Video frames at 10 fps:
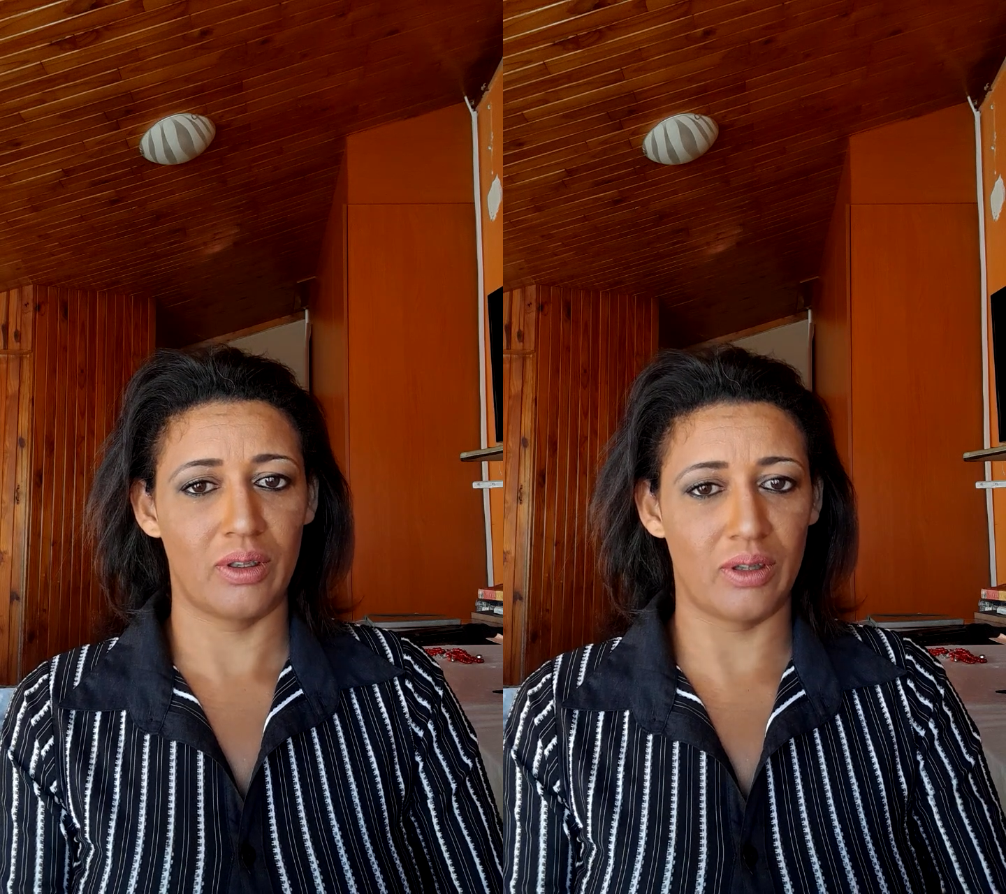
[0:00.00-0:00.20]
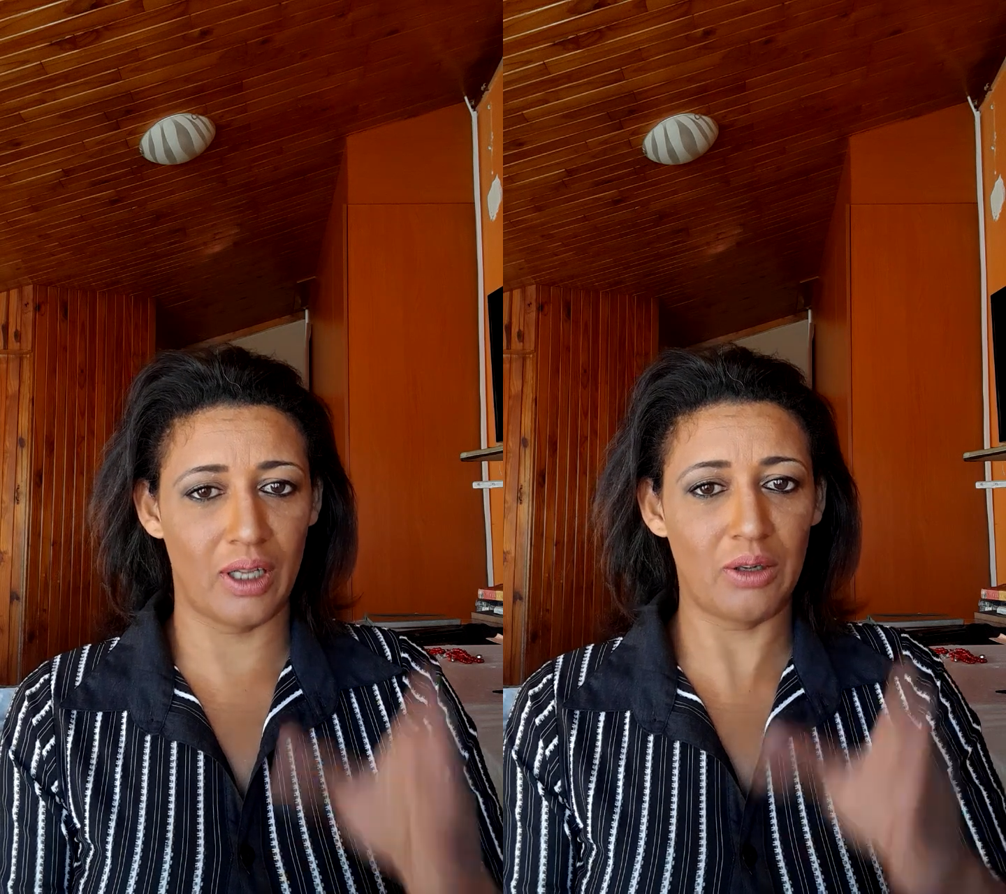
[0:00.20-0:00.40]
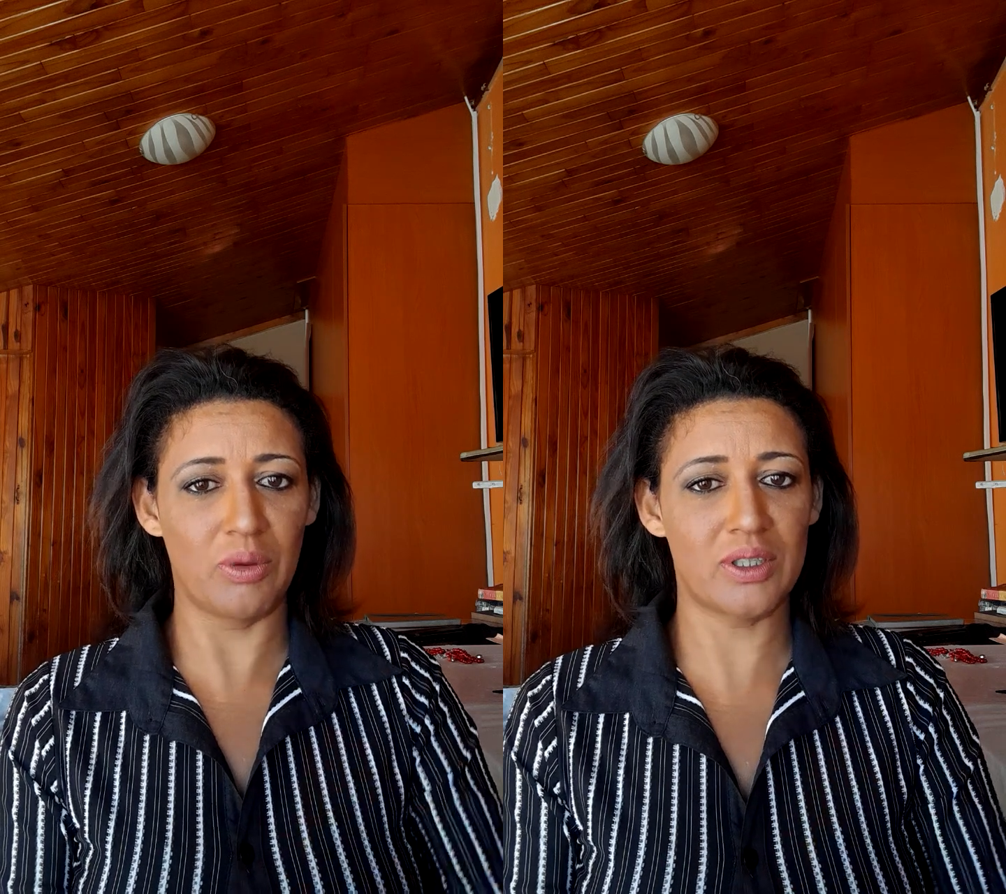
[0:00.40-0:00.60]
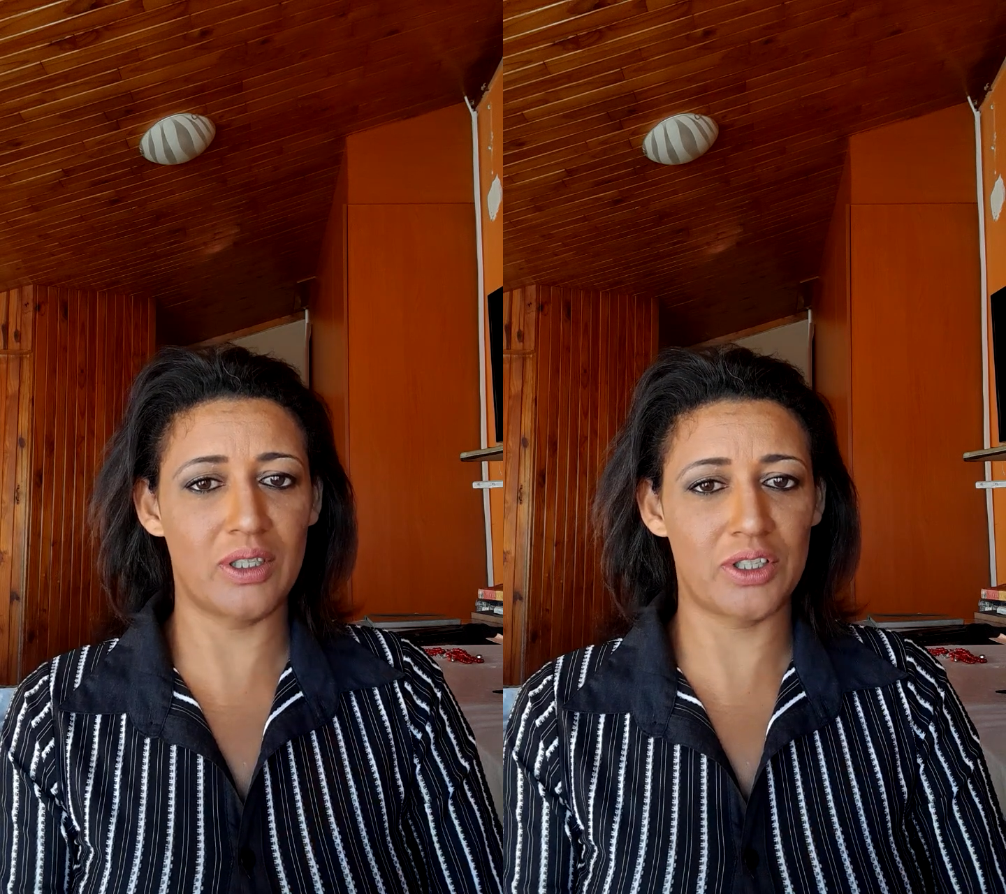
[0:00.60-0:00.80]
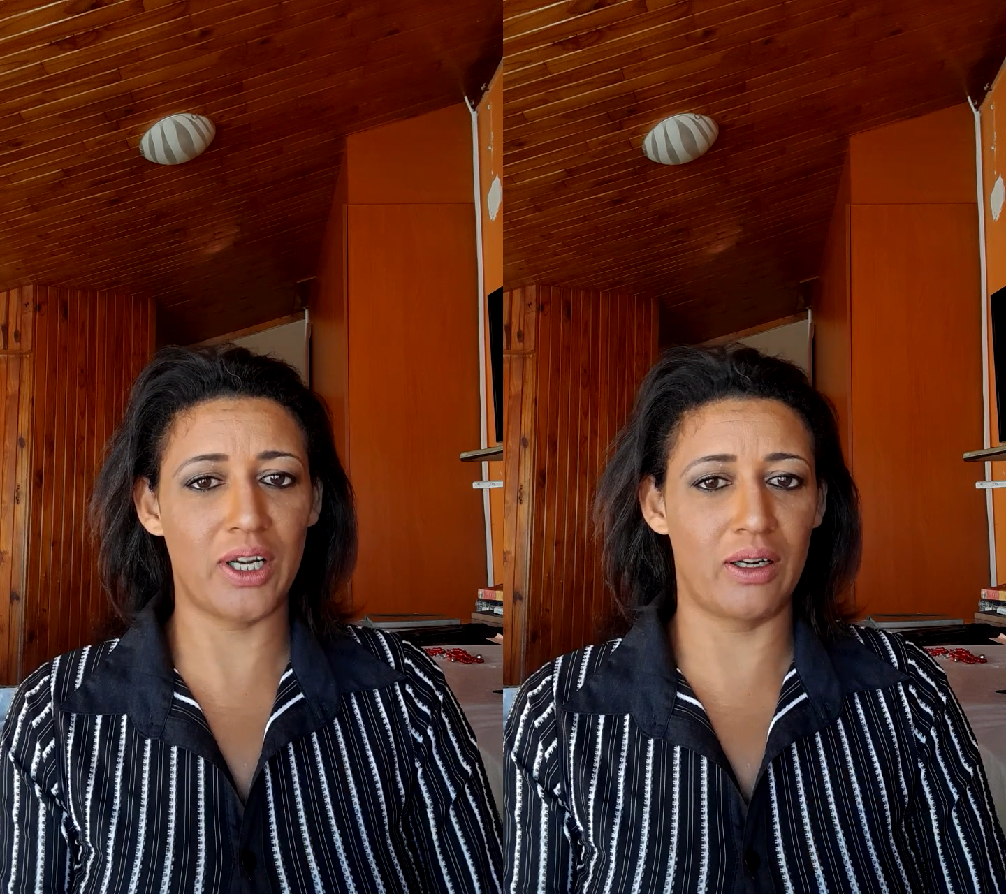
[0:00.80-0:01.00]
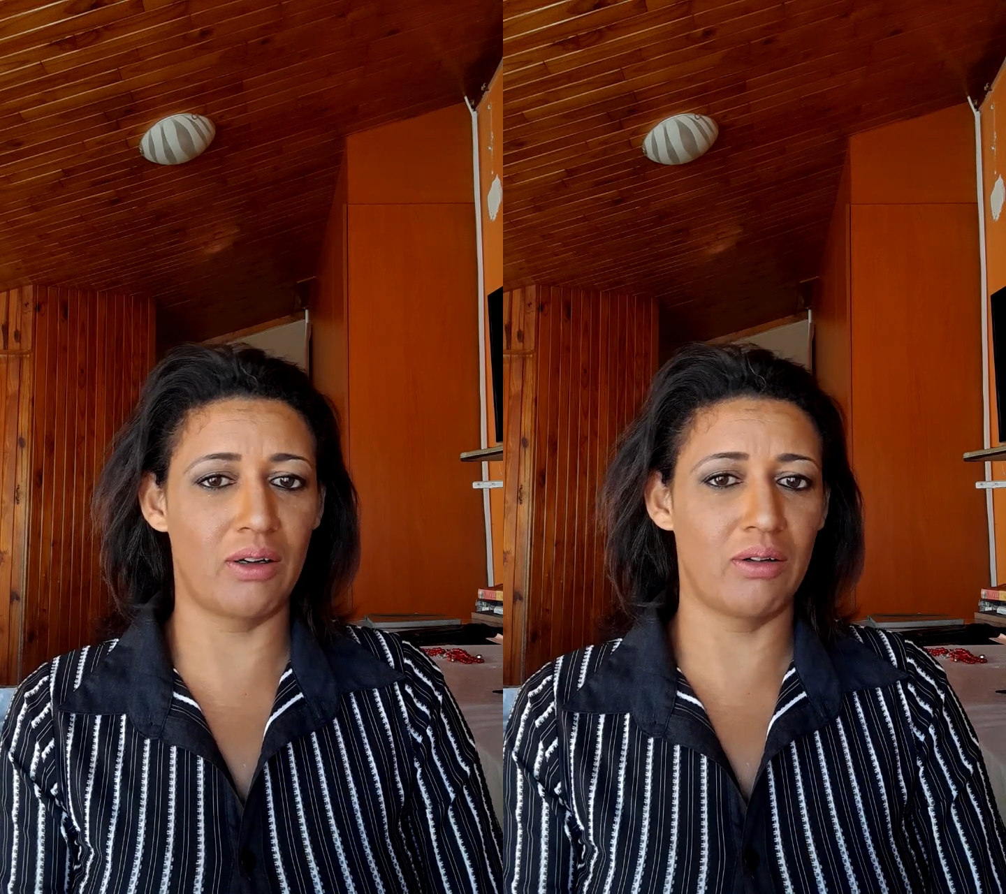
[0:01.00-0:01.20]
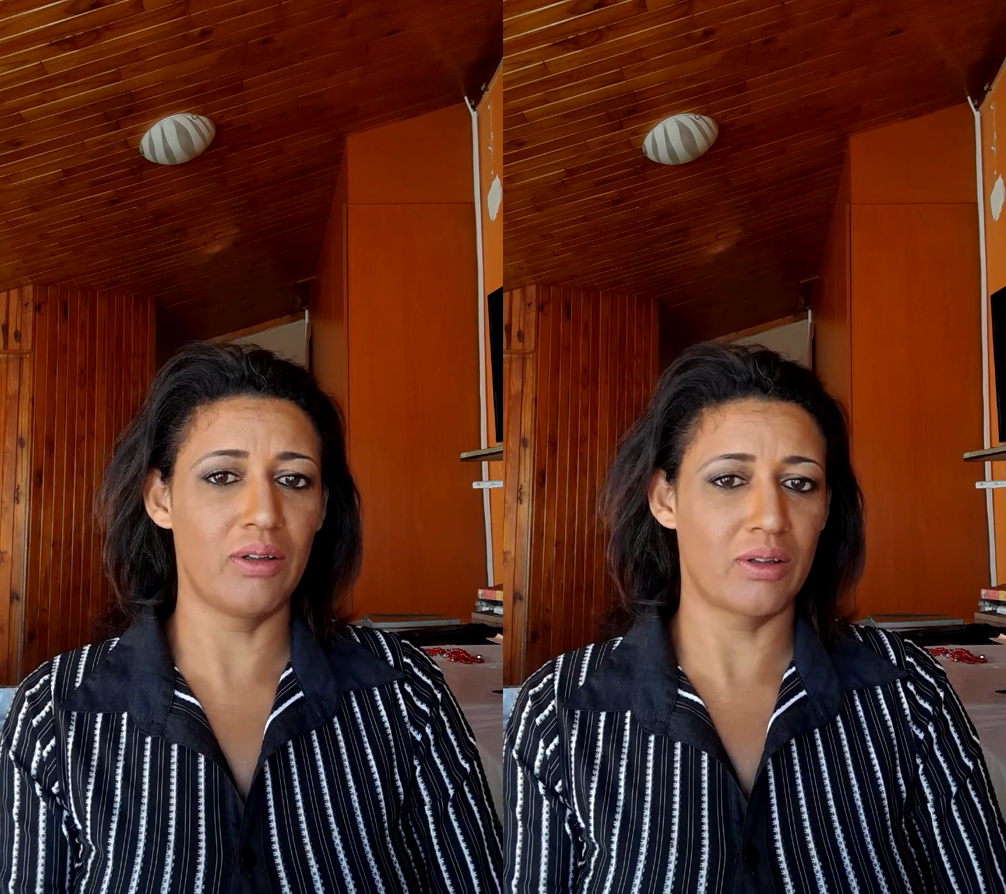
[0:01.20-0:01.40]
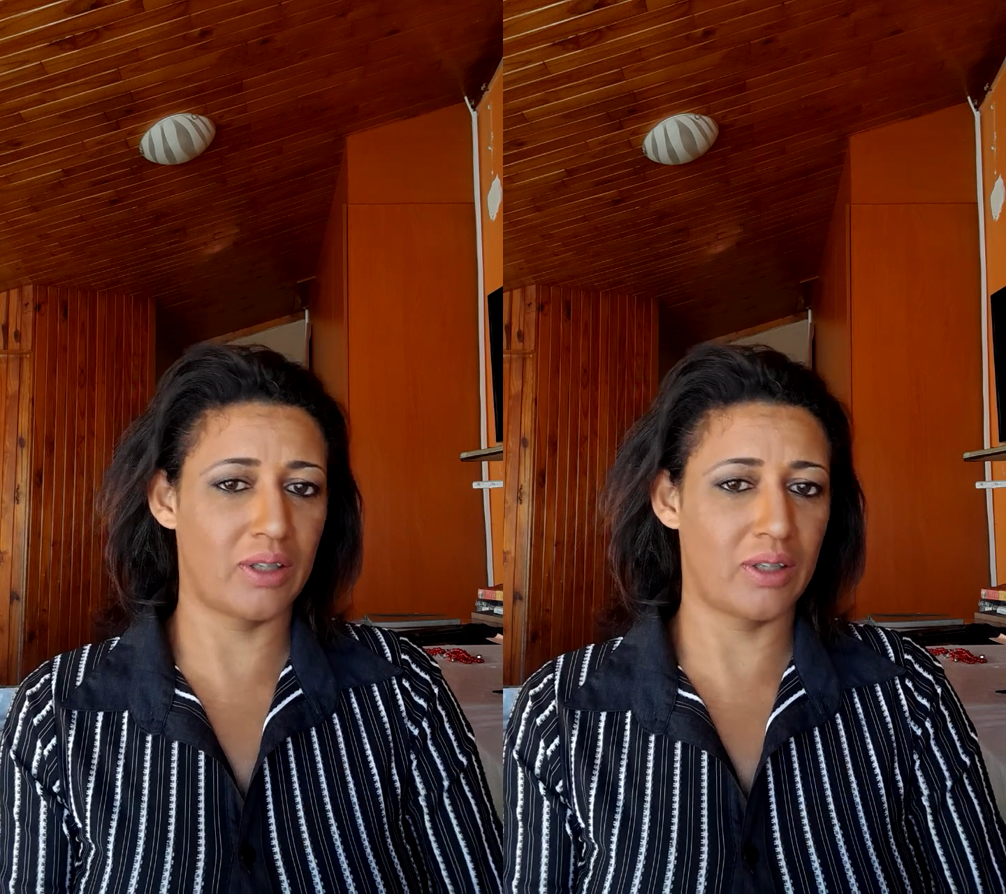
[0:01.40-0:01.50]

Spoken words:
That was the channel